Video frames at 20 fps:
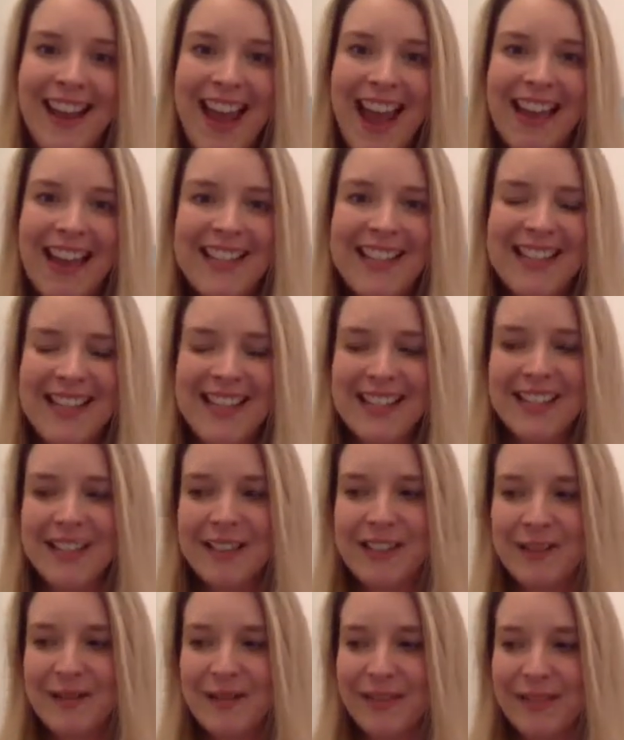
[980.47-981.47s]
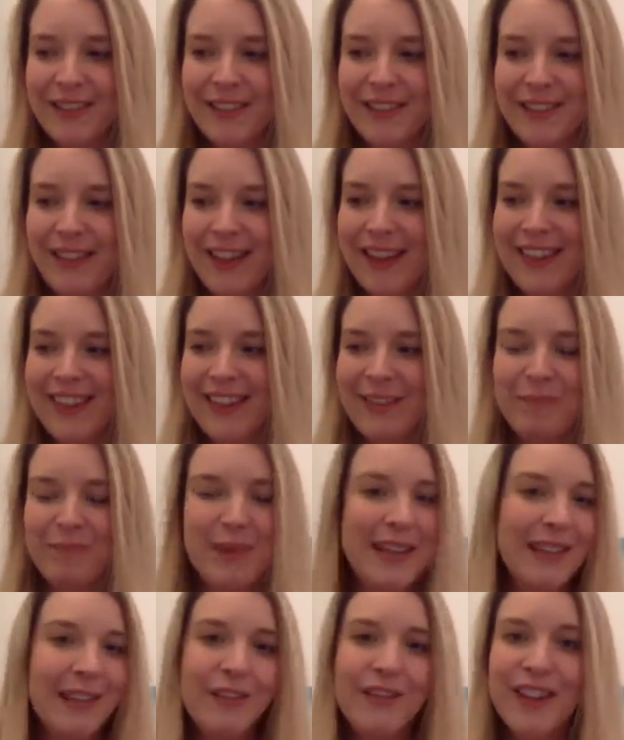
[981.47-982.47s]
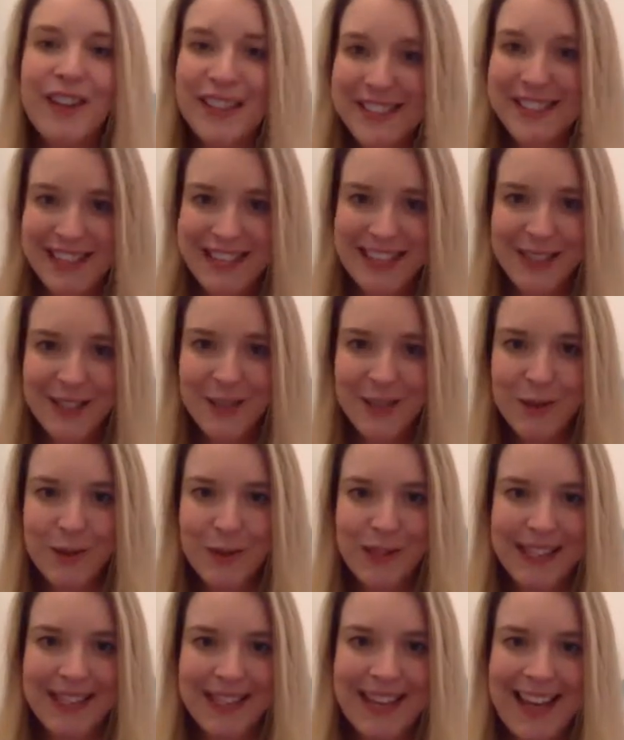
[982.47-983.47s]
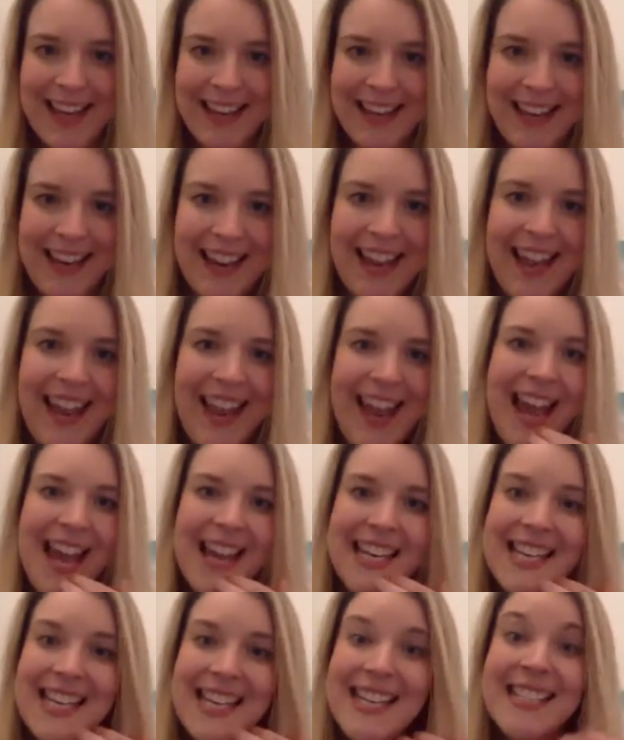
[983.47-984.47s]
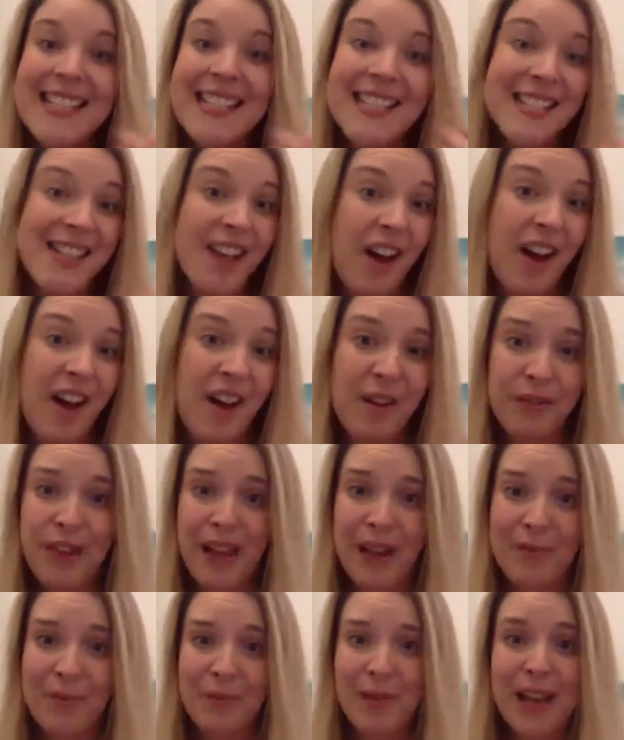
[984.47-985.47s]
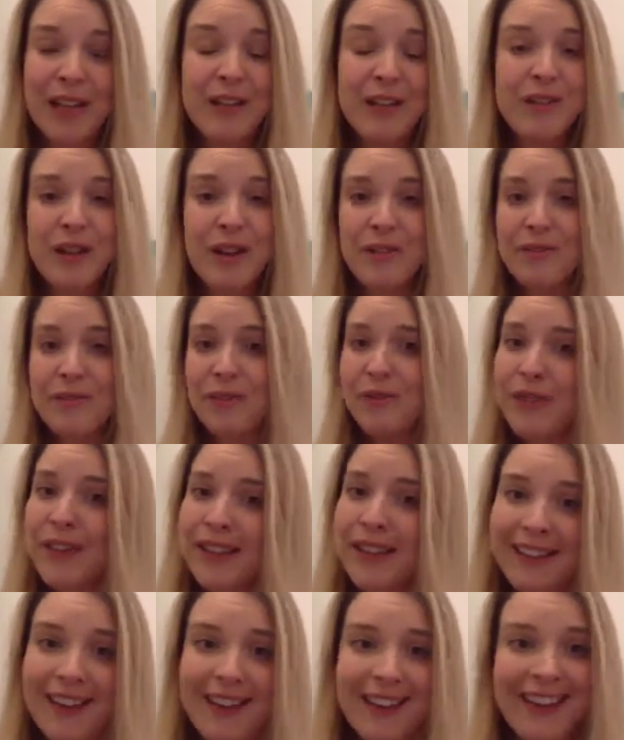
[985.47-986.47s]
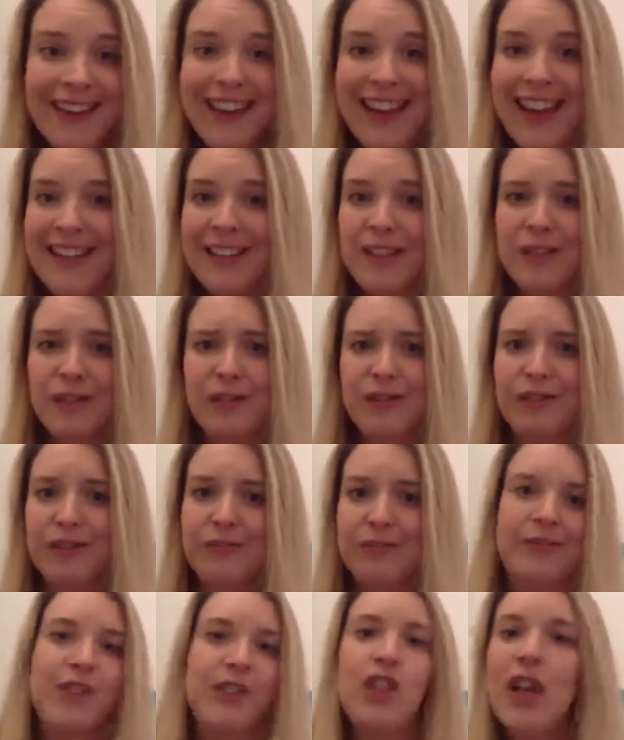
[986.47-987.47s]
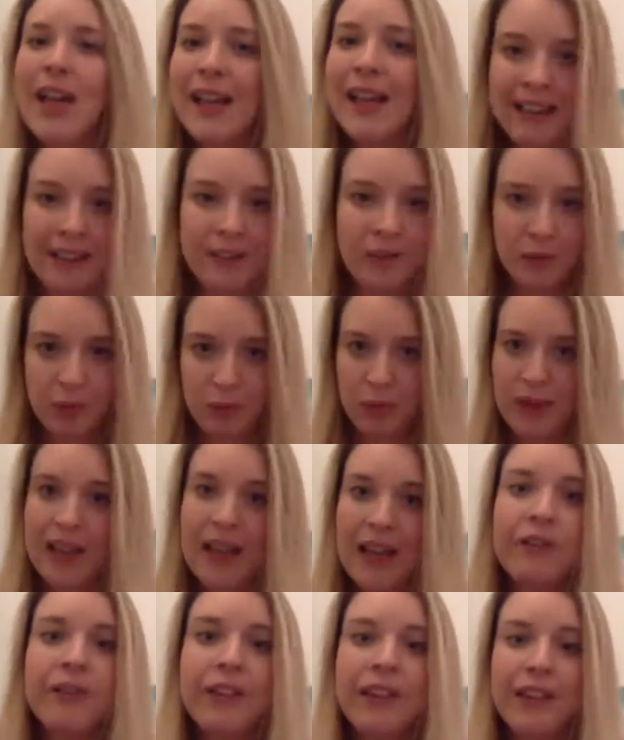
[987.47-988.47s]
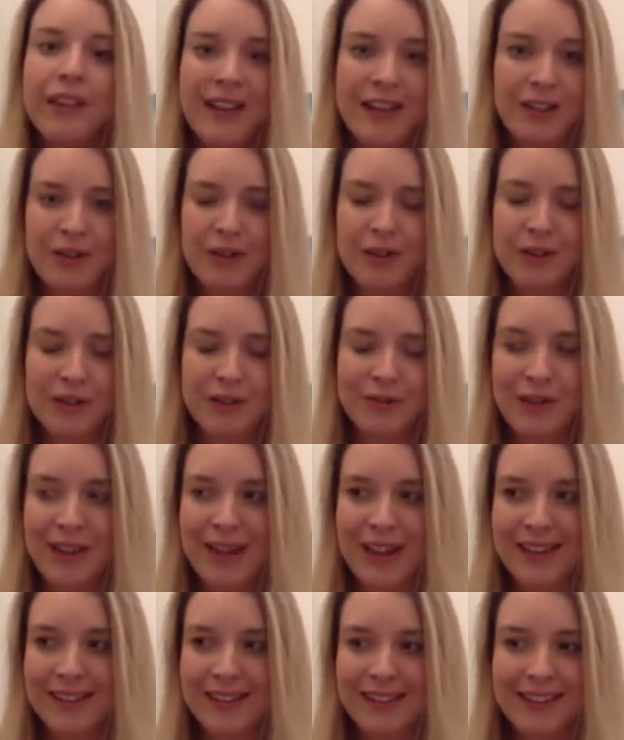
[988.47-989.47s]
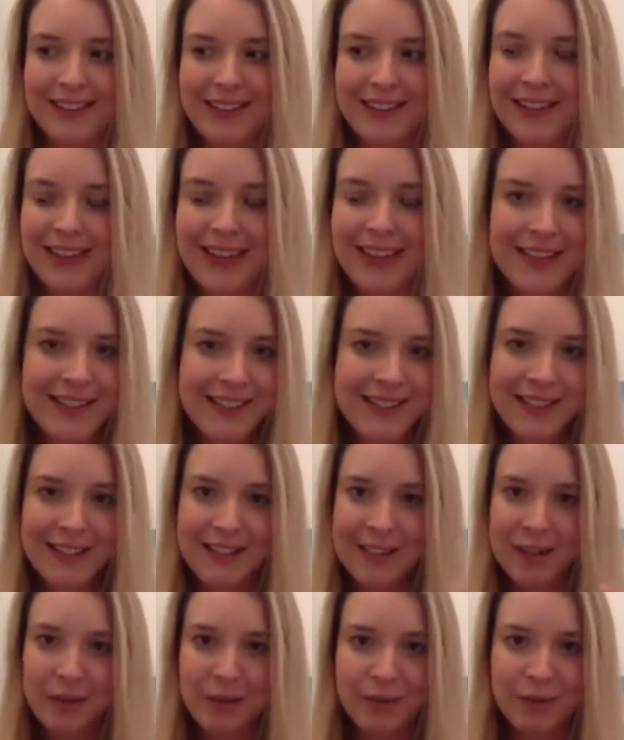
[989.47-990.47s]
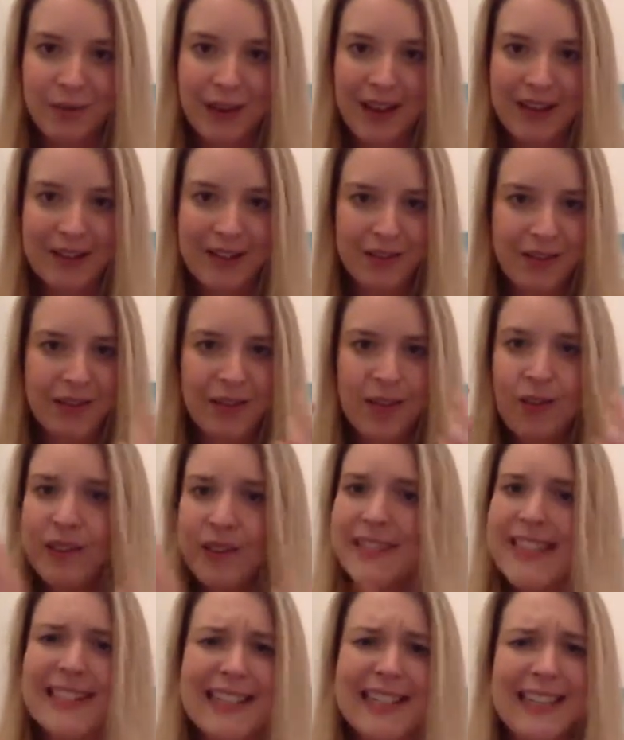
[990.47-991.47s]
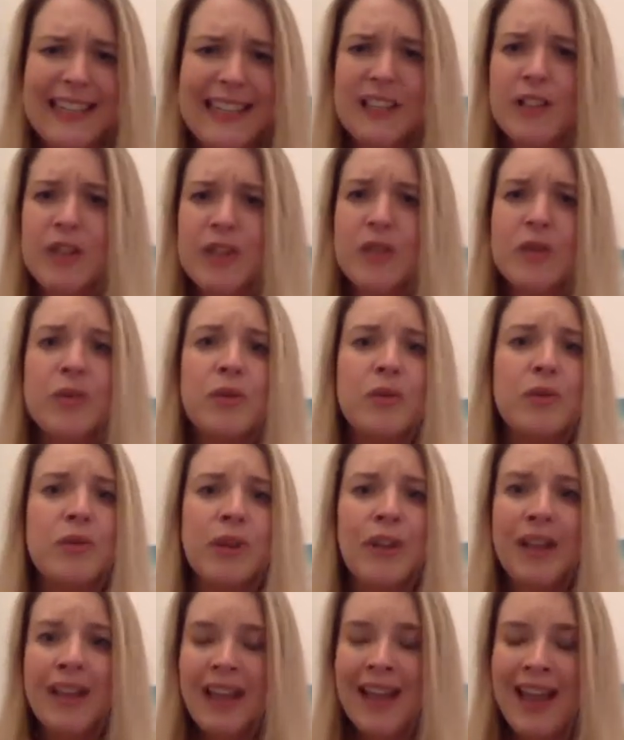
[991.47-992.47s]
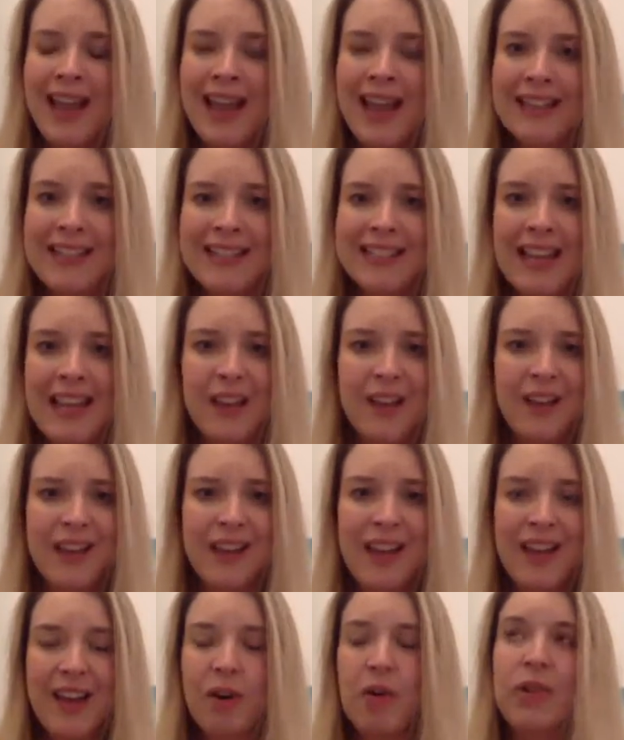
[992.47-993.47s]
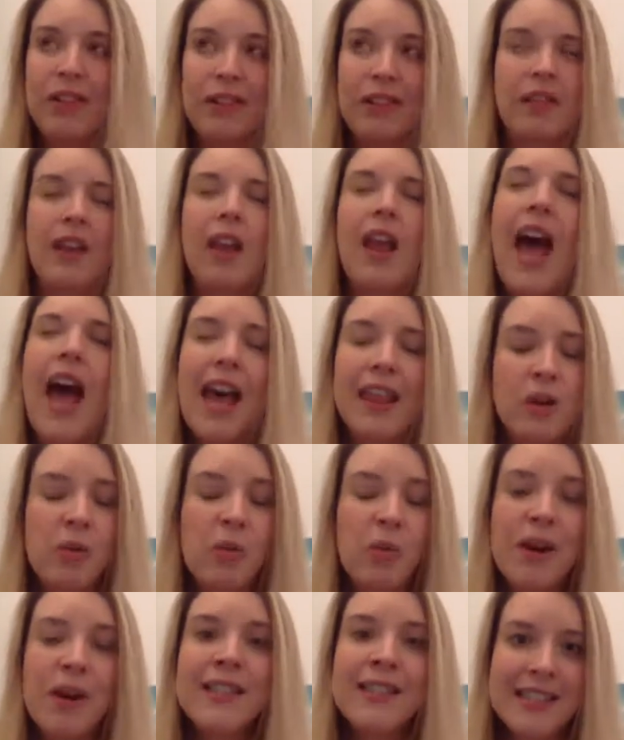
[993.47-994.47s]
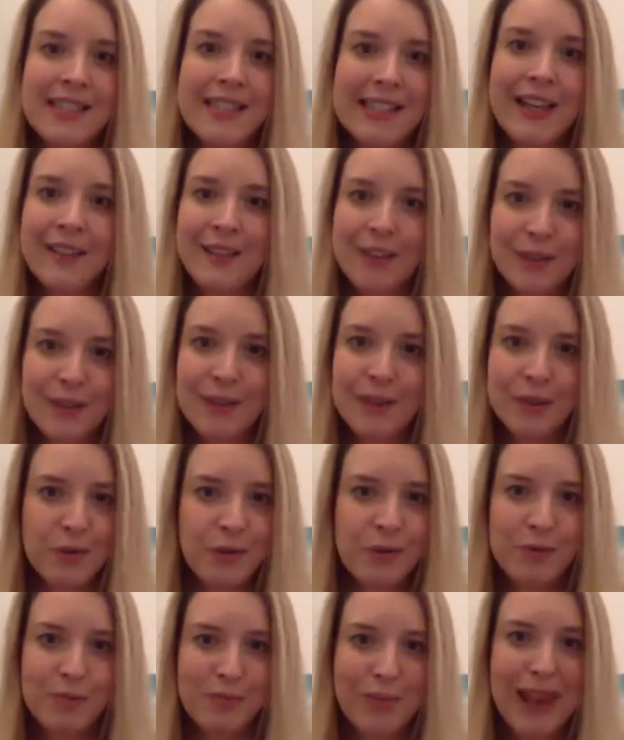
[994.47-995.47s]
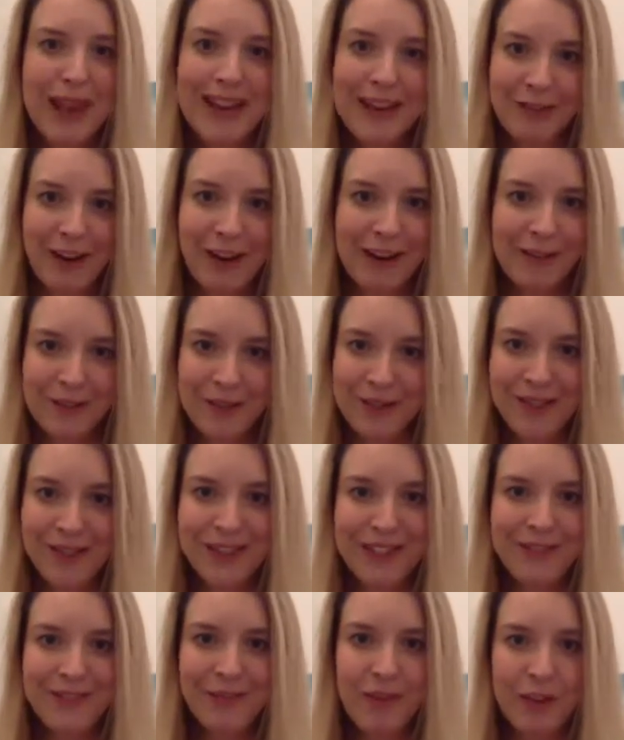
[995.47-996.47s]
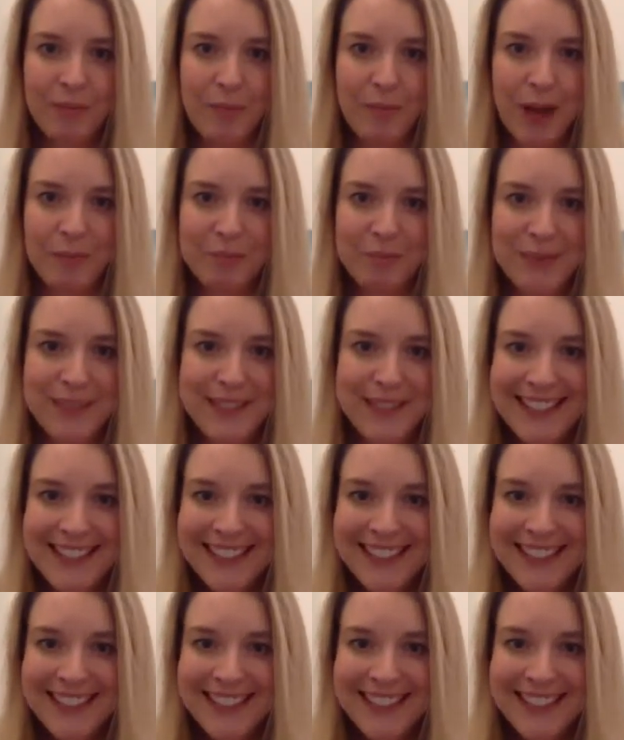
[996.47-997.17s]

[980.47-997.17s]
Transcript: And it's like being the first kid at school again. And it is tough. And when you don't feel like it and you're jet lagged or whatever, and you're sort of like, kids are sort of like not settling in at school, and it's like, oh, and the worst is like the school playground for the mums.